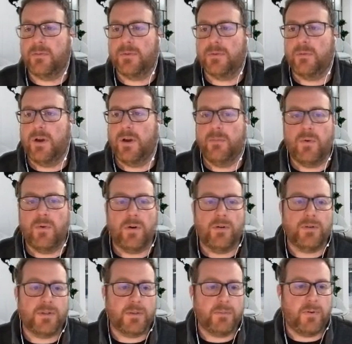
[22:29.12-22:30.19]
work more
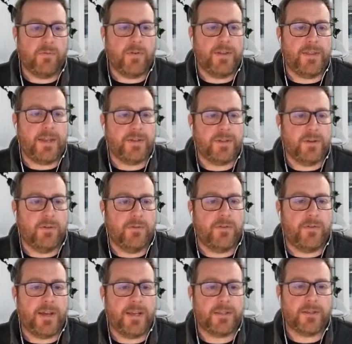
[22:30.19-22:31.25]
to provide that sort of
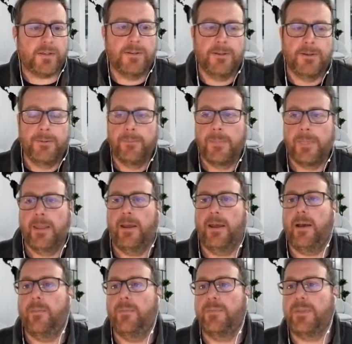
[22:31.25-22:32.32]
advice.
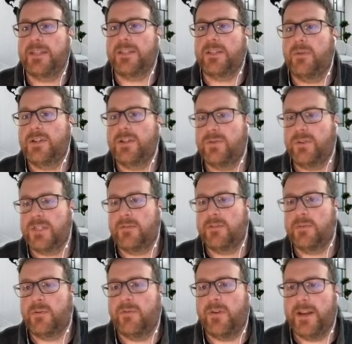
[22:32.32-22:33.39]
As a registry
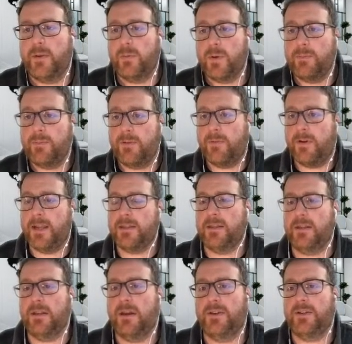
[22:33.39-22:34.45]
service provider, we provide
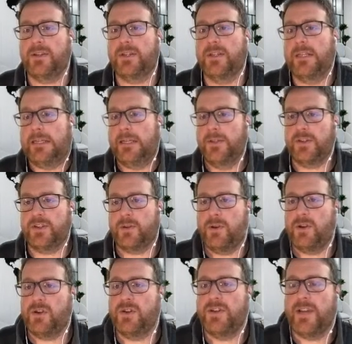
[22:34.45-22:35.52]
the largest
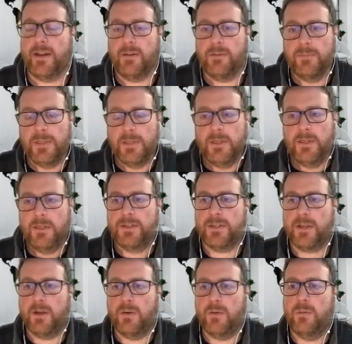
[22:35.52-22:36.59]
distribution channel.
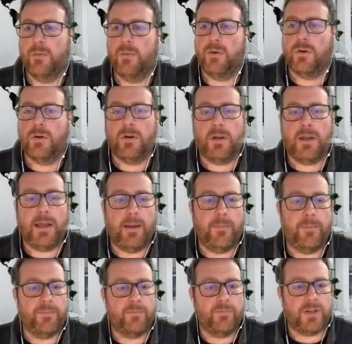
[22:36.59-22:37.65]
So more
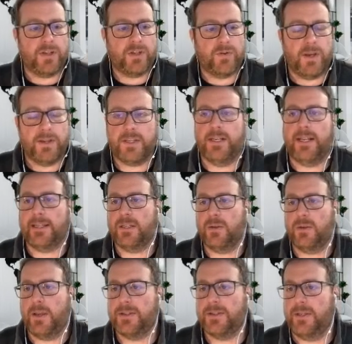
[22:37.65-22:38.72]
registrars connect
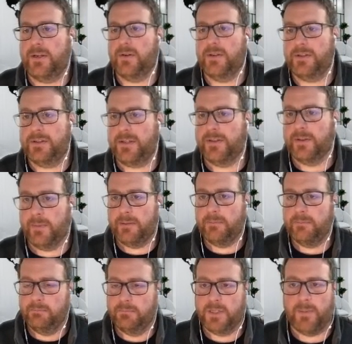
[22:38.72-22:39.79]
to us in order to sell
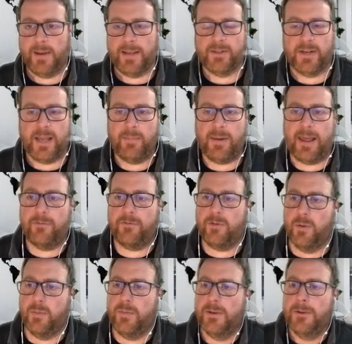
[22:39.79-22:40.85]
domains on our
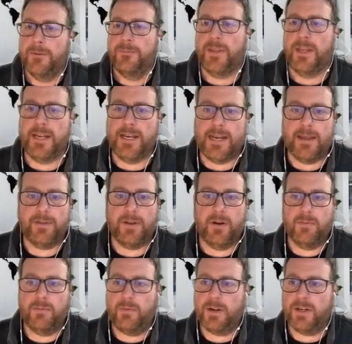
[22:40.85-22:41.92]
platform than any
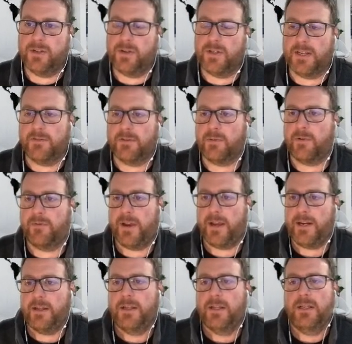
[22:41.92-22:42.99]
other registry service
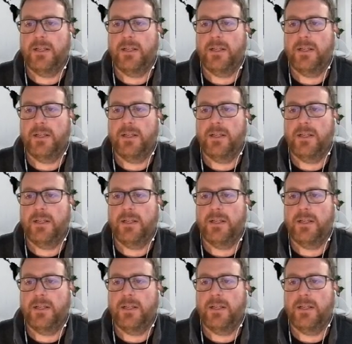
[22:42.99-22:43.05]
provider,